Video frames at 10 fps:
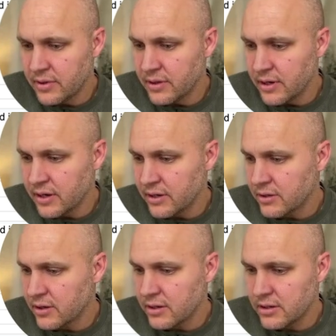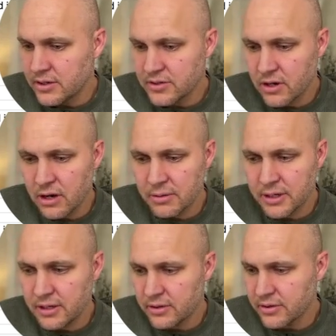there is a comment
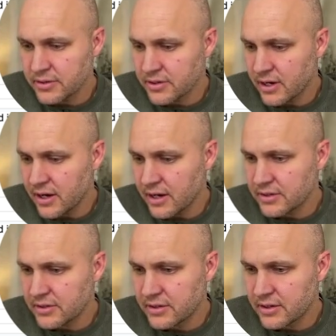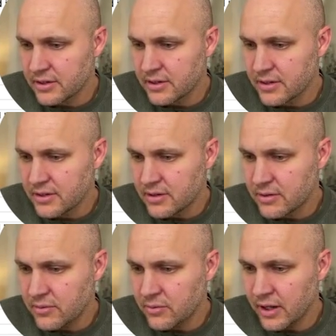in here that's not
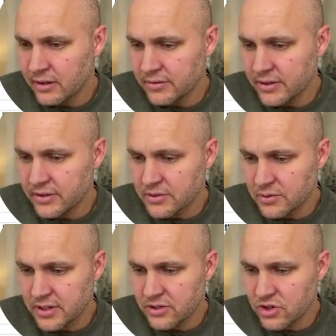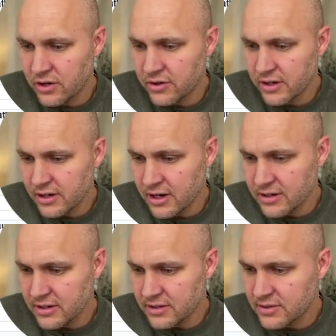relevant. So it didn't generate any
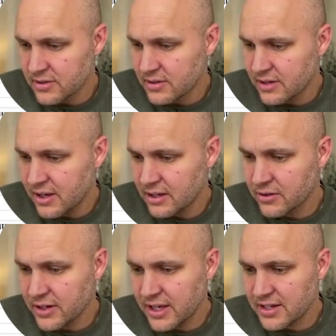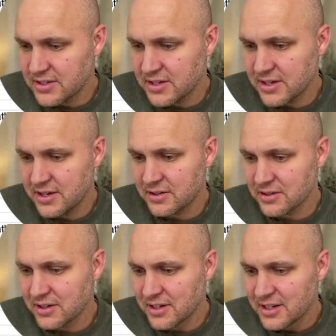ideas. Hello, I can't see
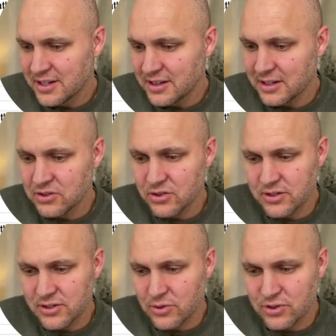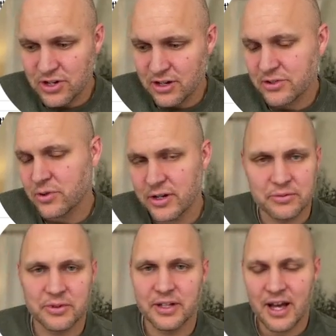your link to your Discord channel. So I
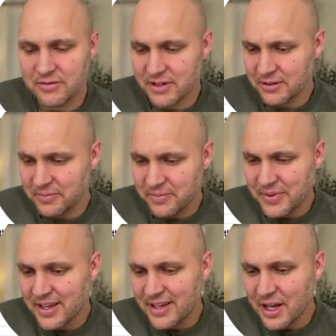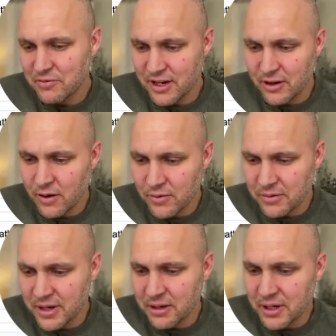don't really have a video I want
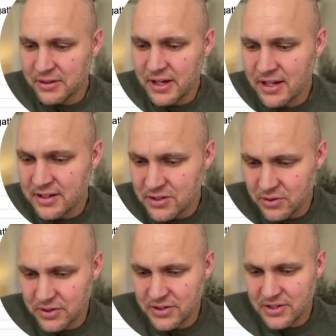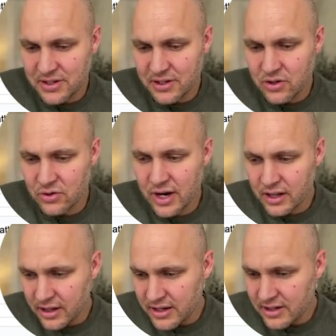to make about that. So it's
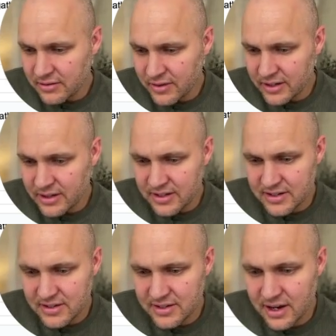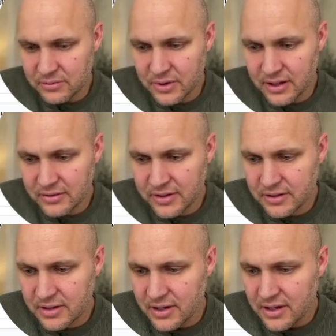correctly identified that this is not relevant,